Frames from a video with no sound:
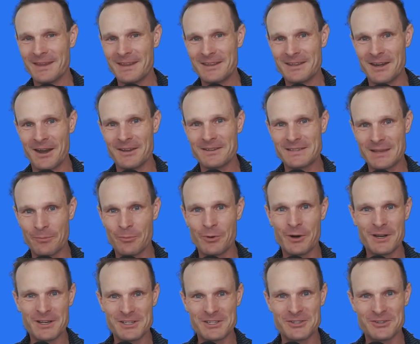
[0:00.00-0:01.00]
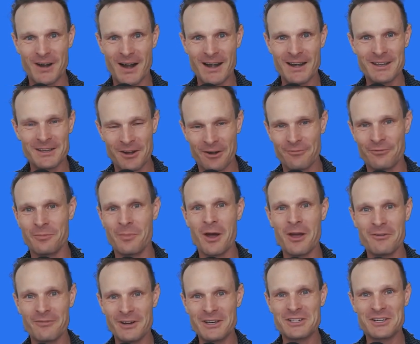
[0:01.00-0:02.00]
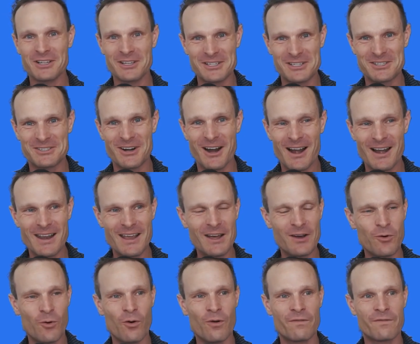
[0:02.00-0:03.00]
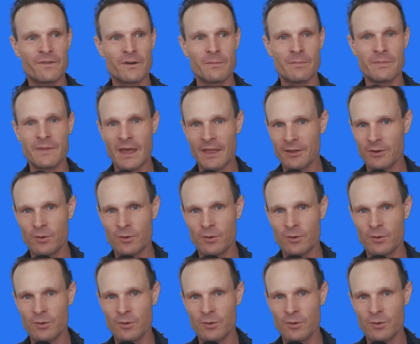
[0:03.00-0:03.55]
you know, somewhere in Australia, you know, remote regional Australia, or from the